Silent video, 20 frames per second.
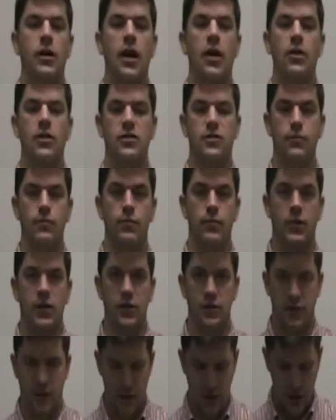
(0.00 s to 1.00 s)
Now
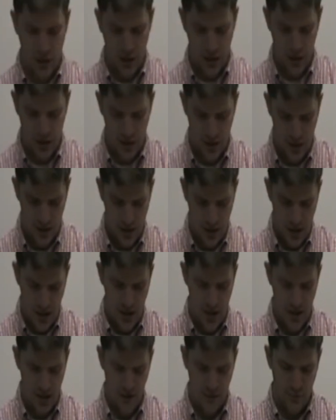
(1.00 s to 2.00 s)
it's cut
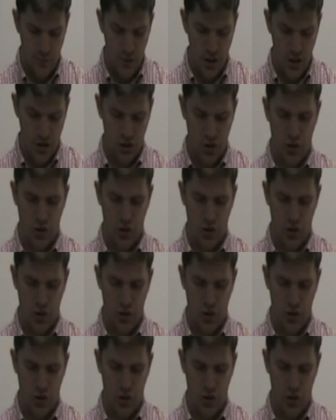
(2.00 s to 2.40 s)
and it's much